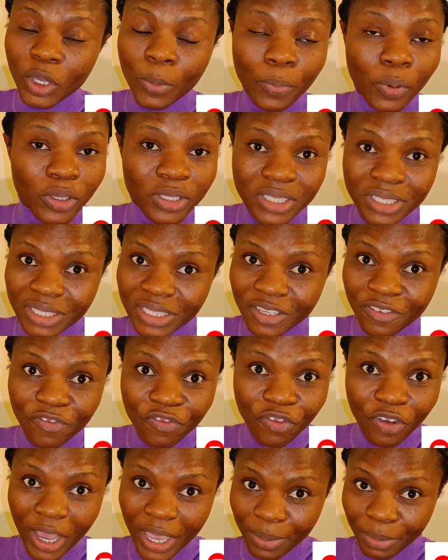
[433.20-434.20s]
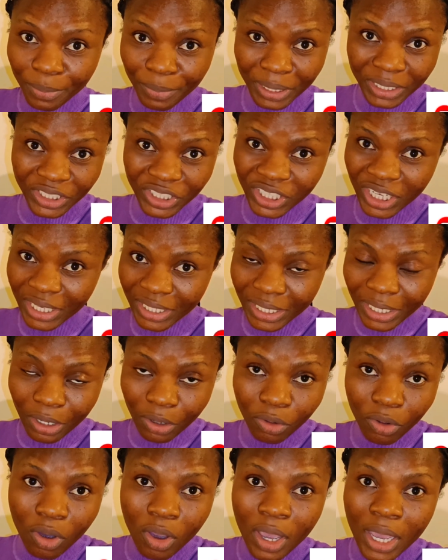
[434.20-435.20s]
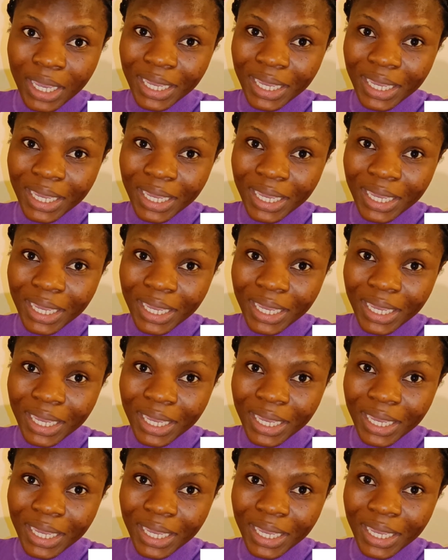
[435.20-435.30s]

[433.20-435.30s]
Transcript: positive vibe in my channel